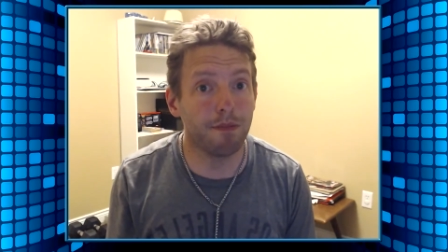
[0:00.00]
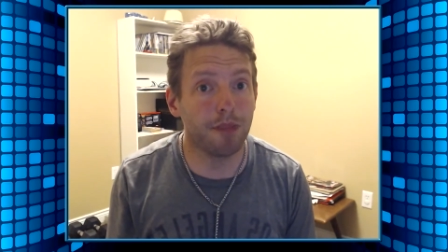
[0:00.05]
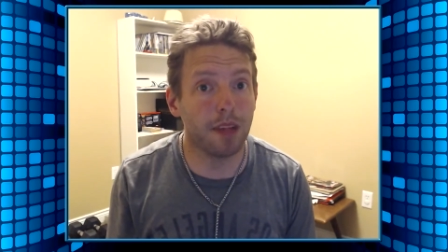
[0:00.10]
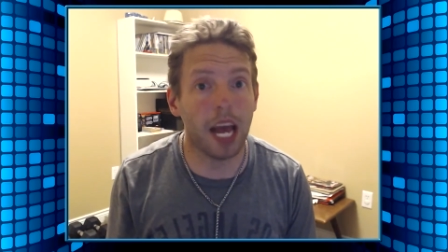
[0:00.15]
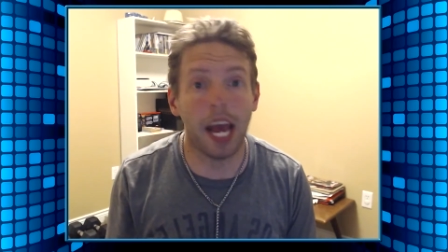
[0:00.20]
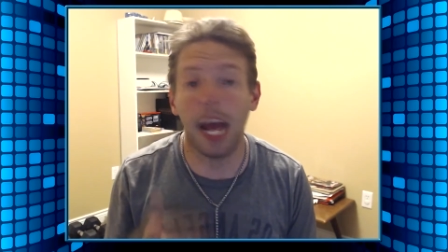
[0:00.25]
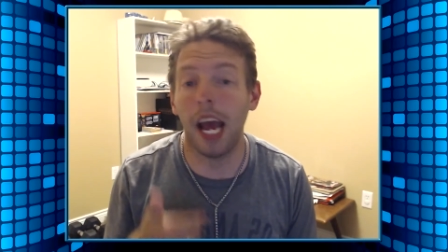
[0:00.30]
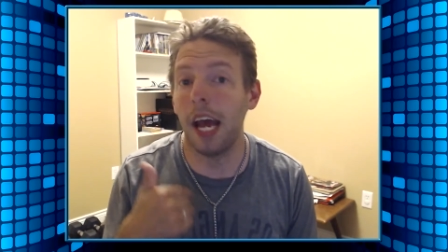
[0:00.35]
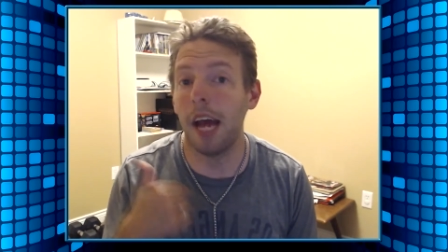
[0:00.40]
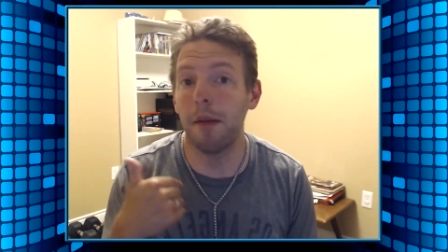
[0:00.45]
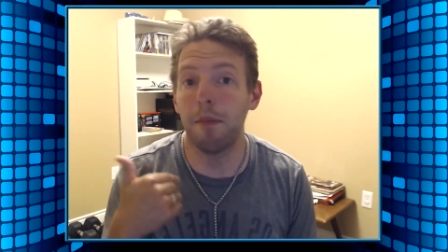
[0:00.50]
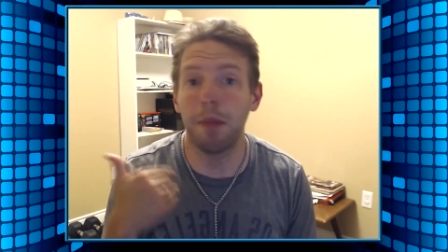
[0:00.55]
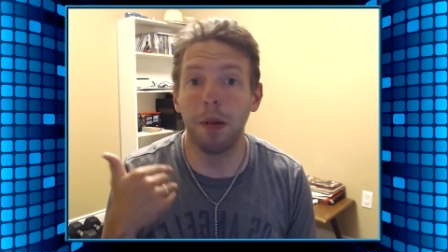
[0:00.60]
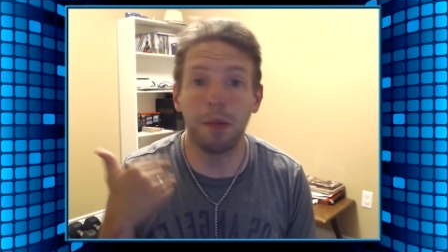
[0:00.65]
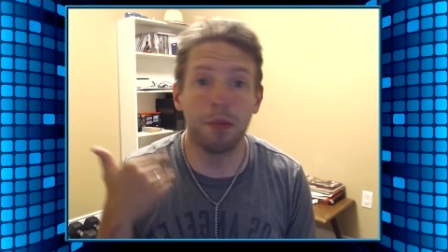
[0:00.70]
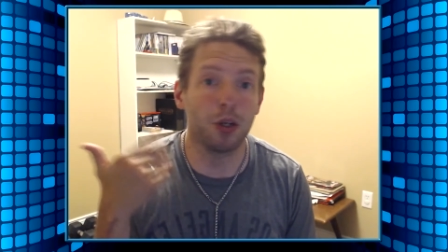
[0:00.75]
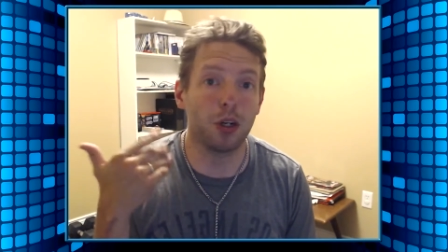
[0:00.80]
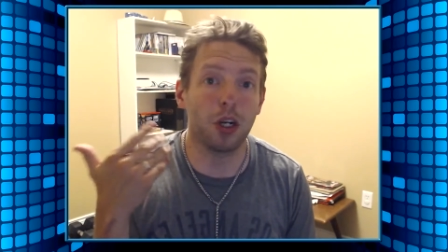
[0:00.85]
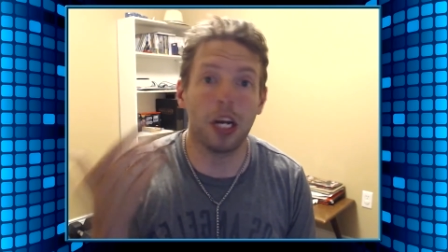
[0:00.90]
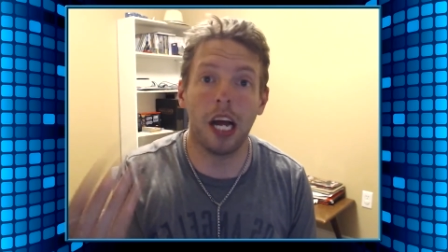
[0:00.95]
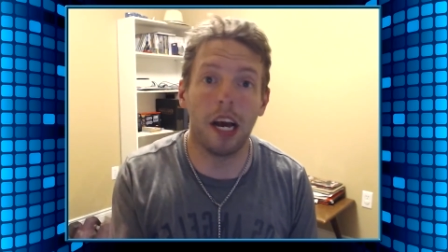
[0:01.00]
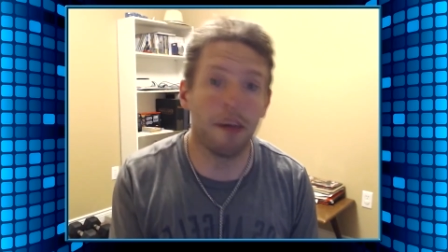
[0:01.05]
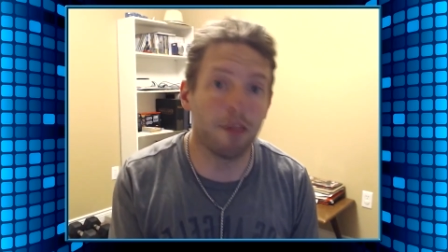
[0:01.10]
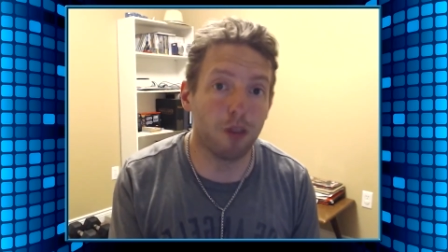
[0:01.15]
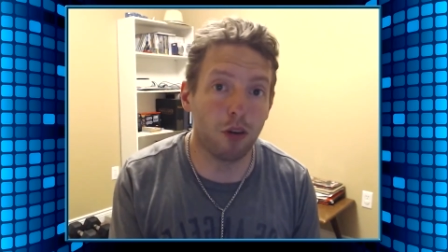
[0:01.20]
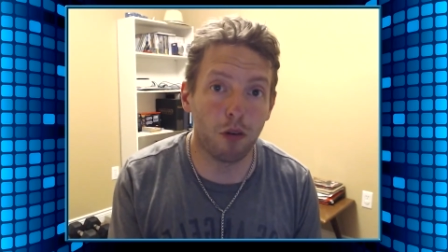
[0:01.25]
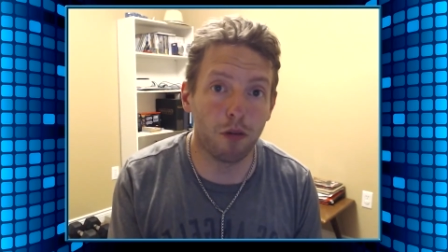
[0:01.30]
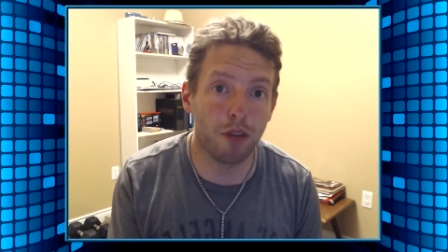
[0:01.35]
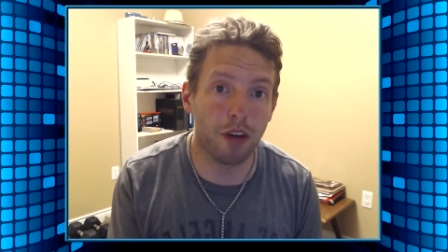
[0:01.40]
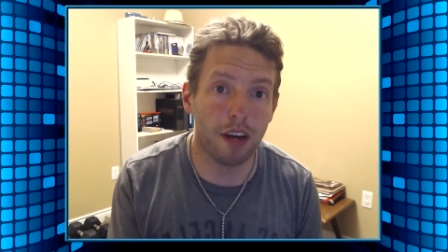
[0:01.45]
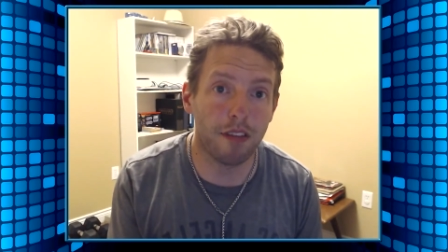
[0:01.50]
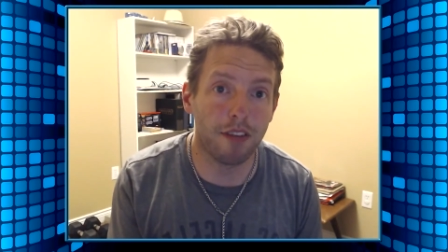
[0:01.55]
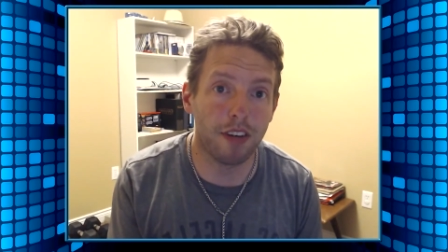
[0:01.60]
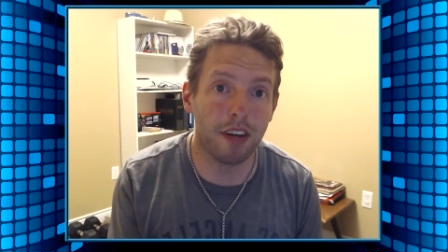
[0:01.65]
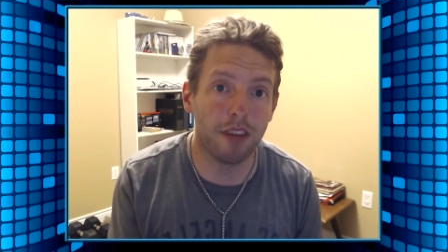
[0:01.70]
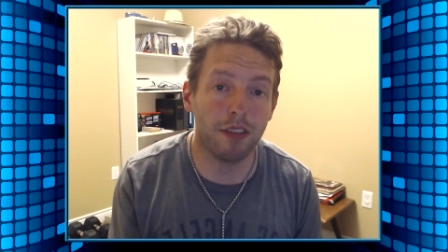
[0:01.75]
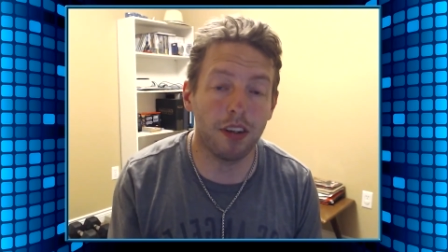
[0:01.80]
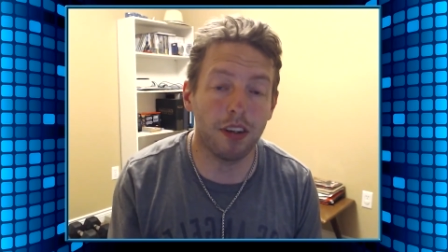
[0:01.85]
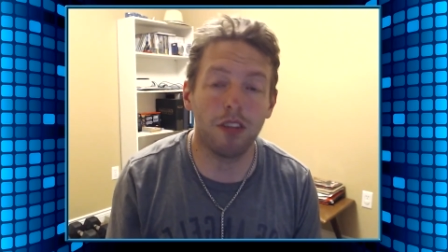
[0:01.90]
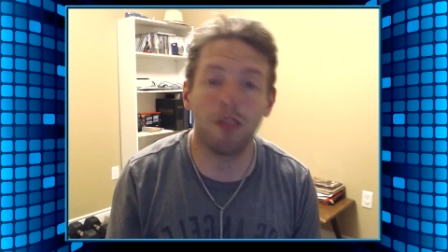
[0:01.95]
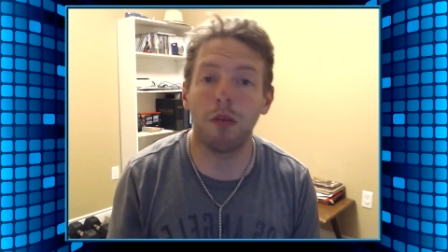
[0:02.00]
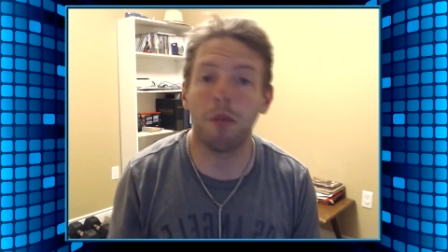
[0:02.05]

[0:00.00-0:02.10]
and people are going to have their own fan favorites.